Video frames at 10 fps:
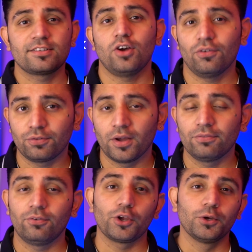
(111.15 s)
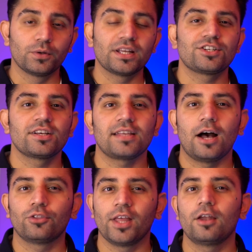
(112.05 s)
software for you DJs
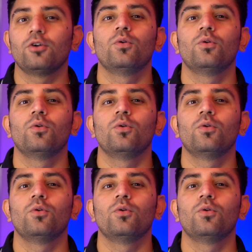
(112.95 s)
out there